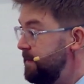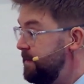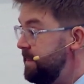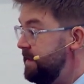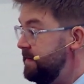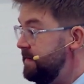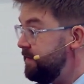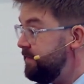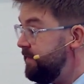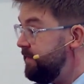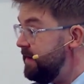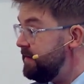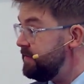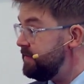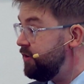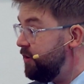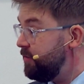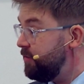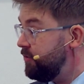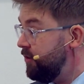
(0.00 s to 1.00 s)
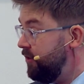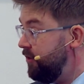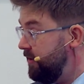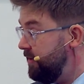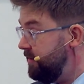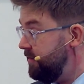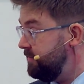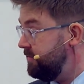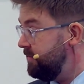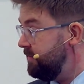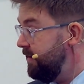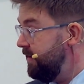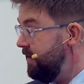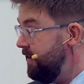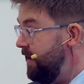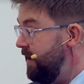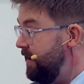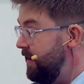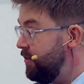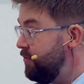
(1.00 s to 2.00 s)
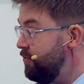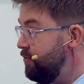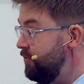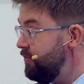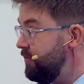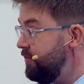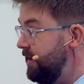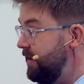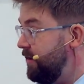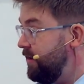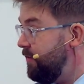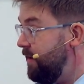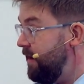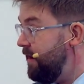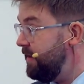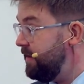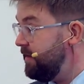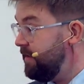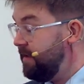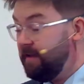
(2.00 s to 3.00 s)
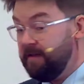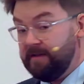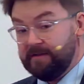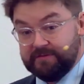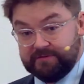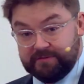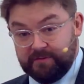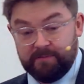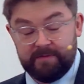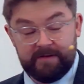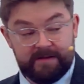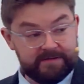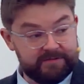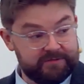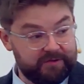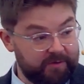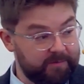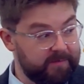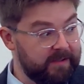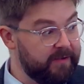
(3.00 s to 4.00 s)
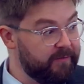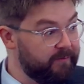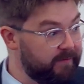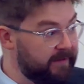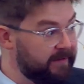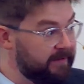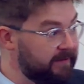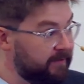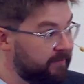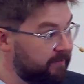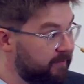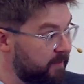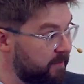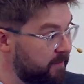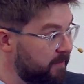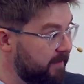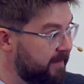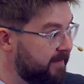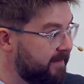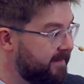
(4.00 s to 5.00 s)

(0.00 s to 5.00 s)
is if I stop talking and it goes really quiet, somebody's tummy will rumble.